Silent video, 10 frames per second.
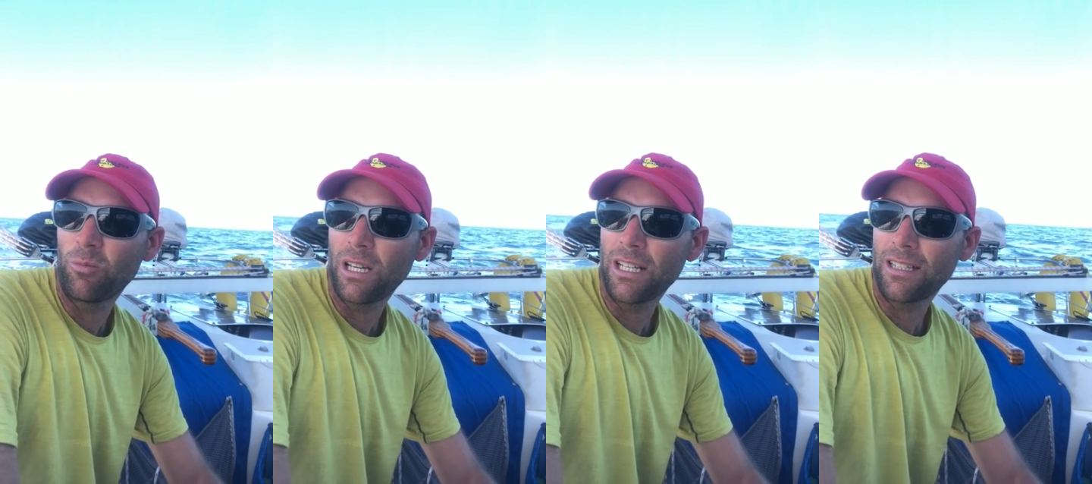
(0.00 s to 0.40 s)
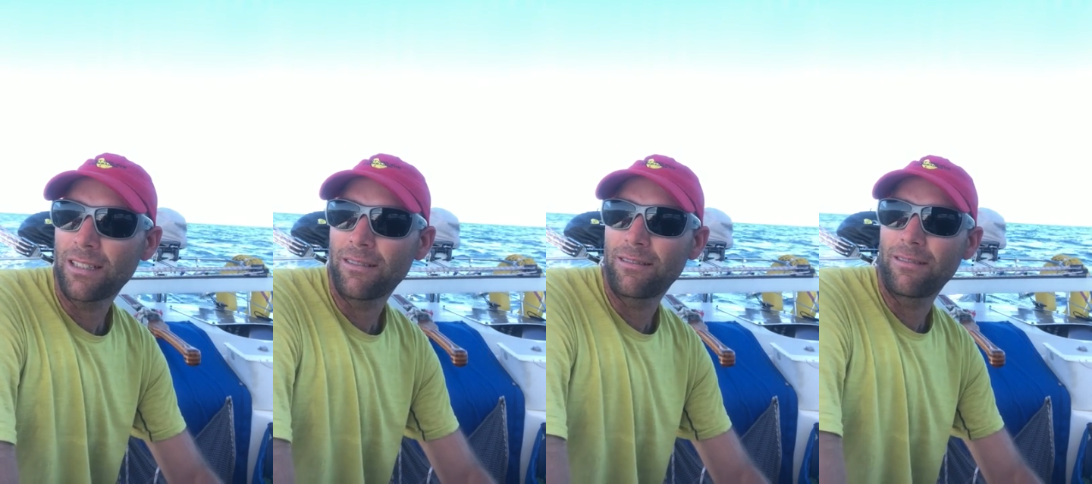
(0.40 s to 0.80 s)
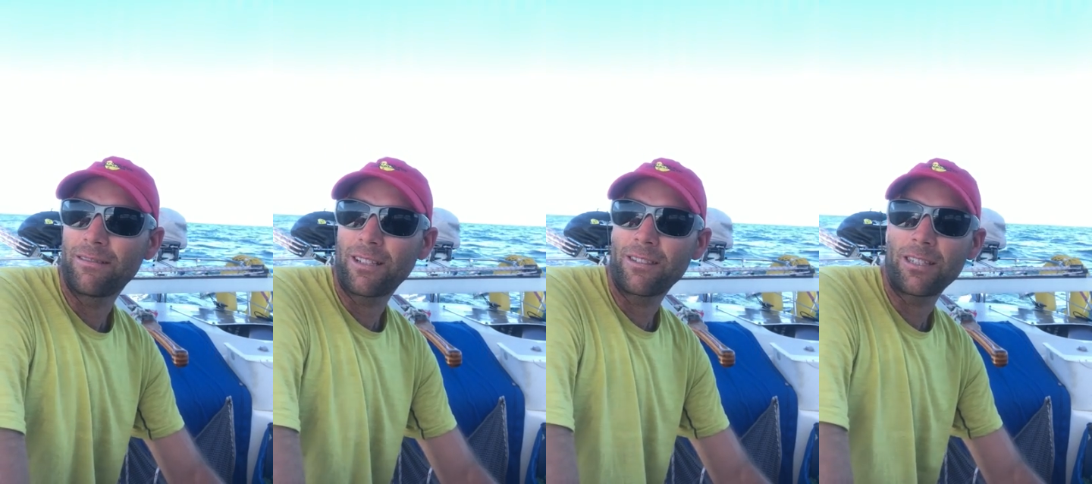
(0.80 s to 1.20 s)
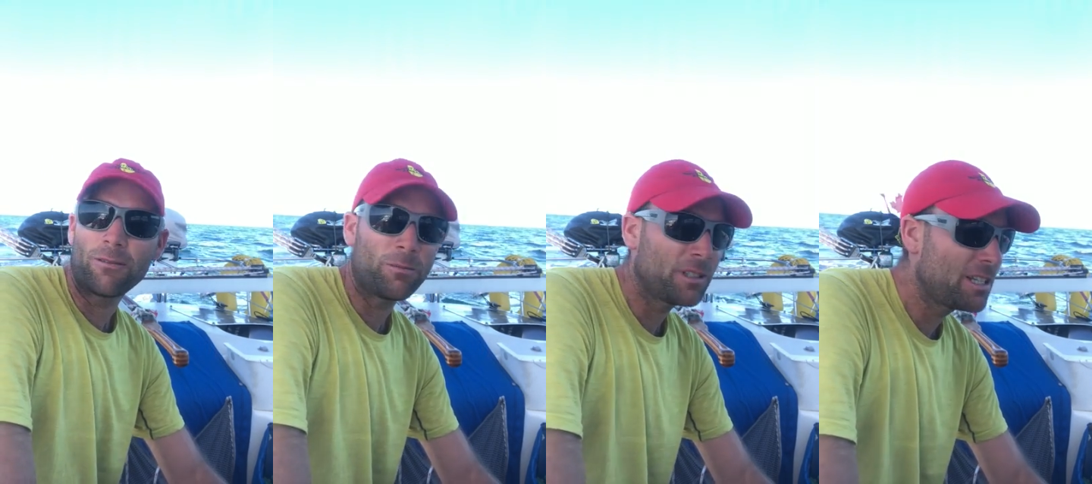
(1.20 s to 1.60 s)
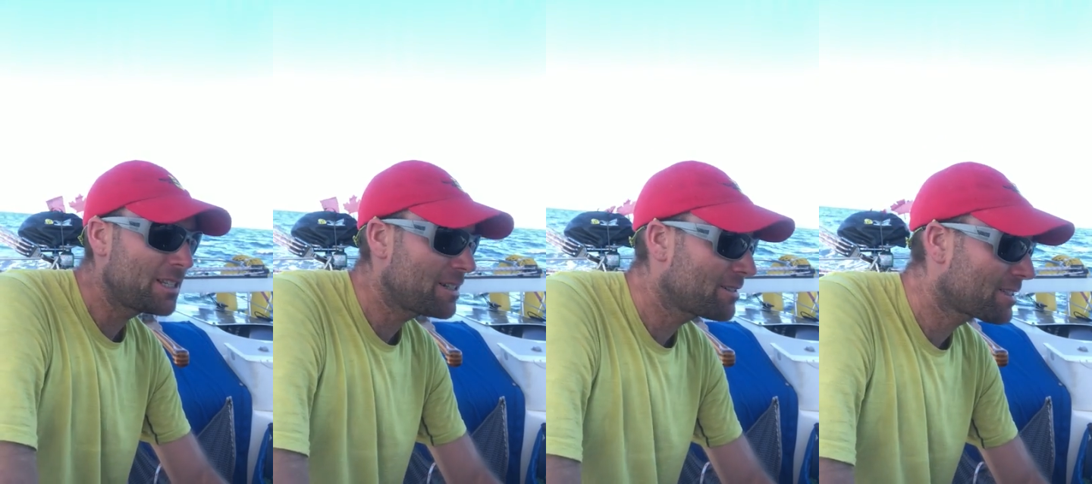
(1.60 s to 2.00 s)
made it considerably
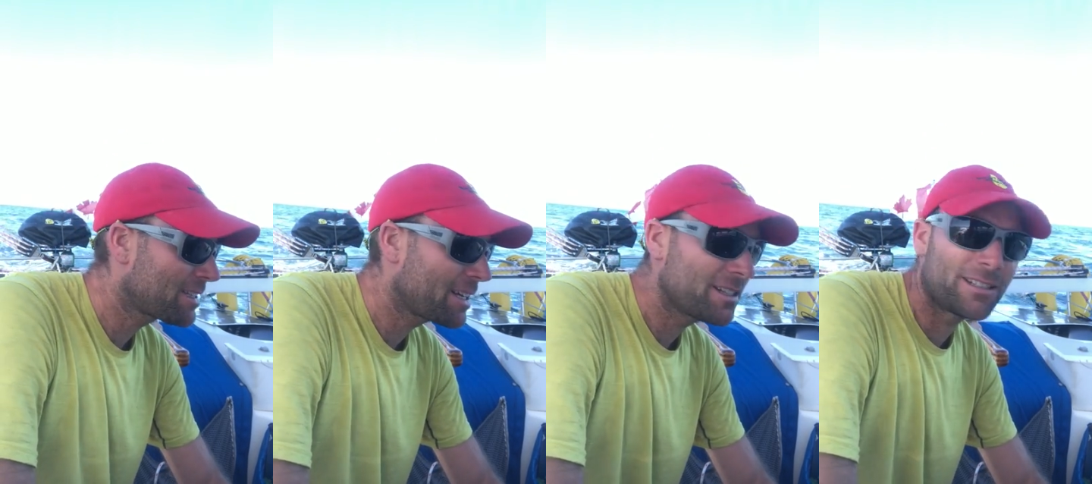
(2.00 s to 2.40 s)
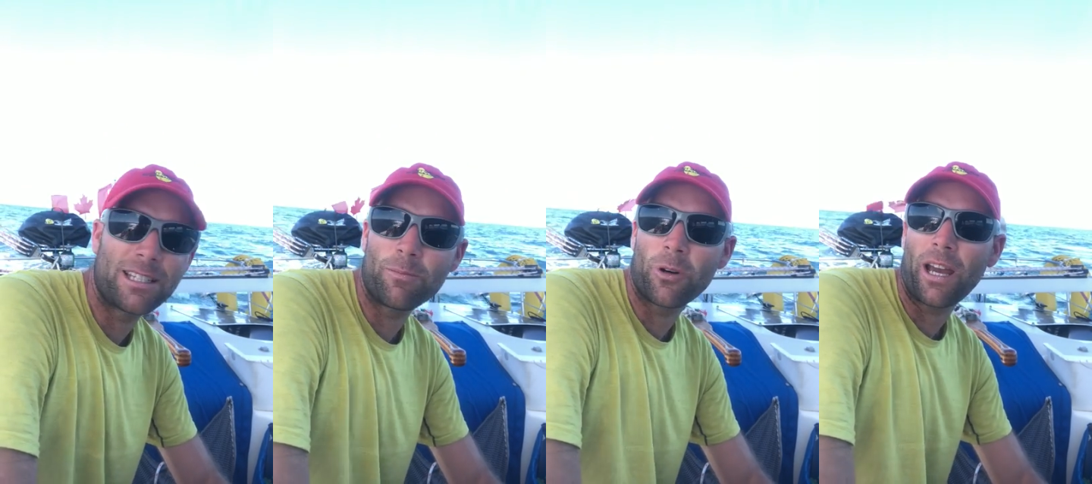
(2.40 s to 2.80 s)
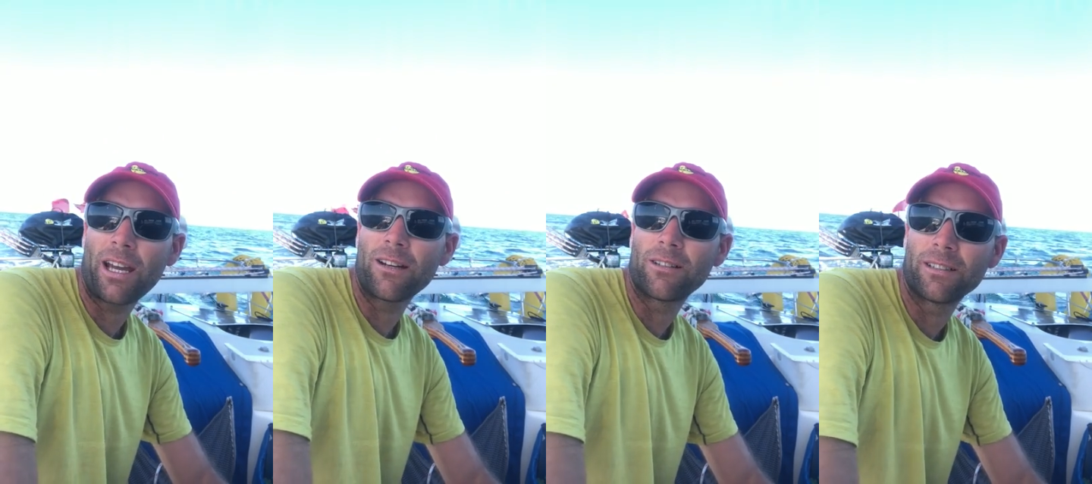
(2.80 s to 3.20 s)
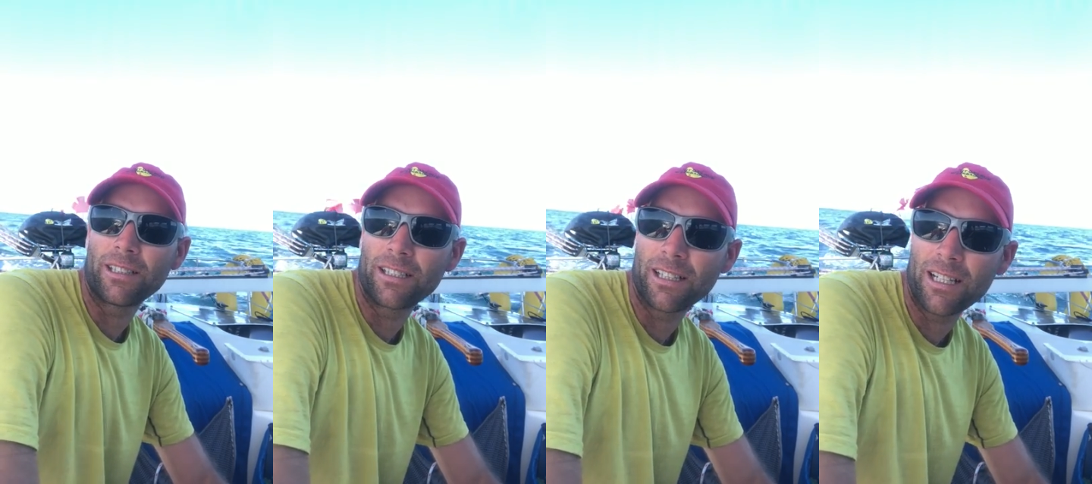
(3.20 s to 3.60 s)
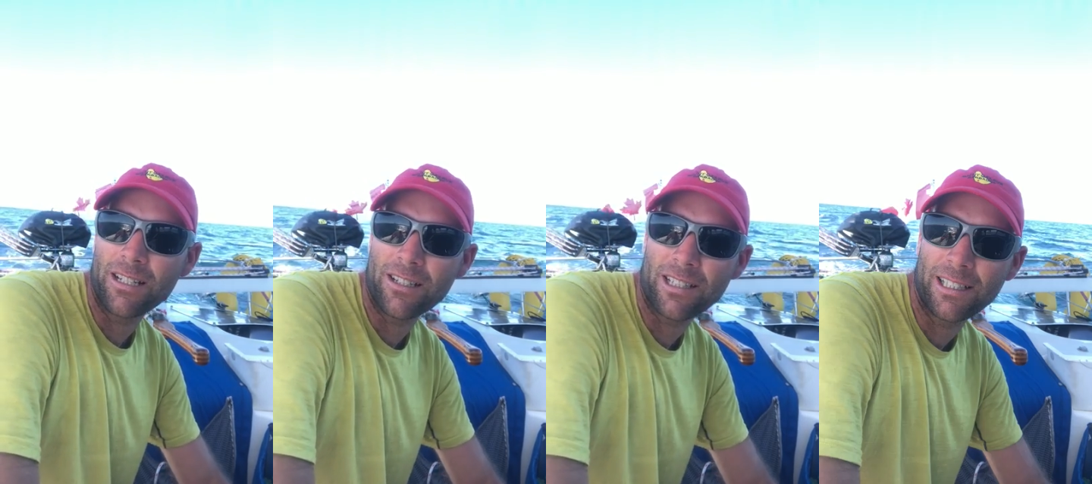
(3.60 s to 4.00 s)
easier to sail a deeper angle. You can kind
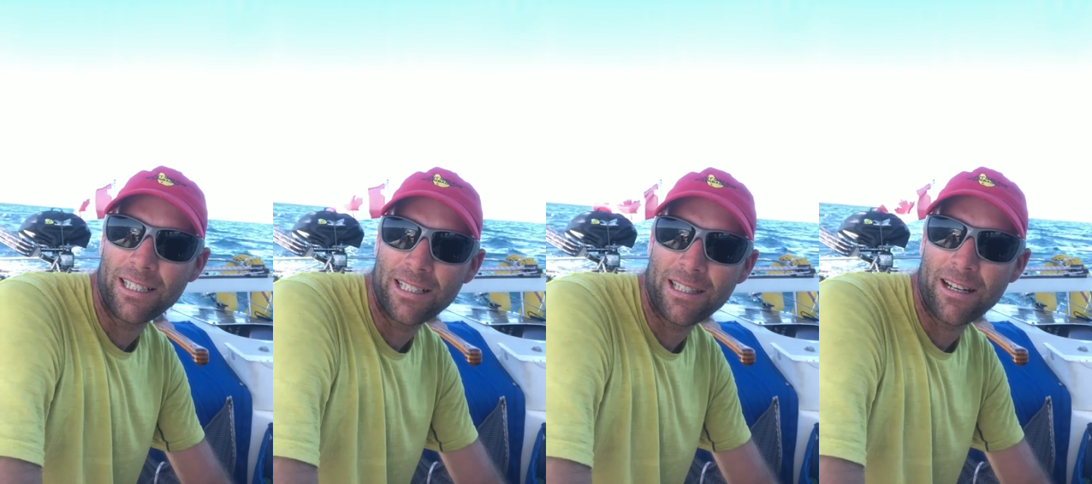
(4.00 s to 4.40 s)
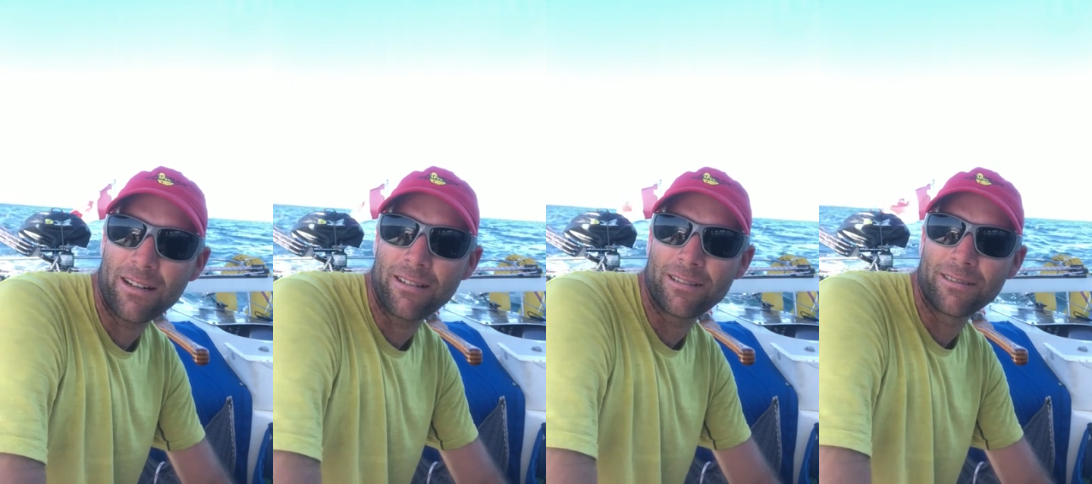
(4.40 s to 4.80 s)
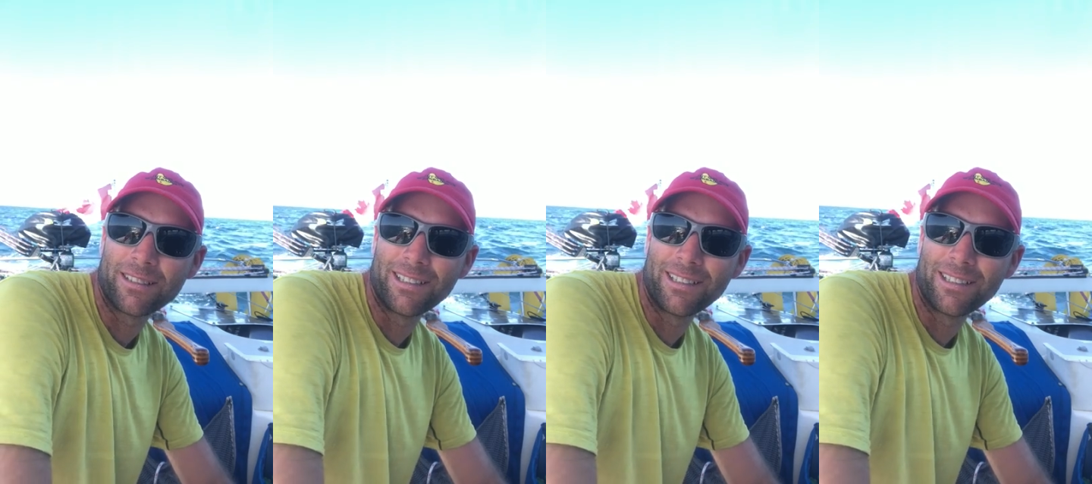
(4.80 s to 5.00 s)
of just cleat it there, and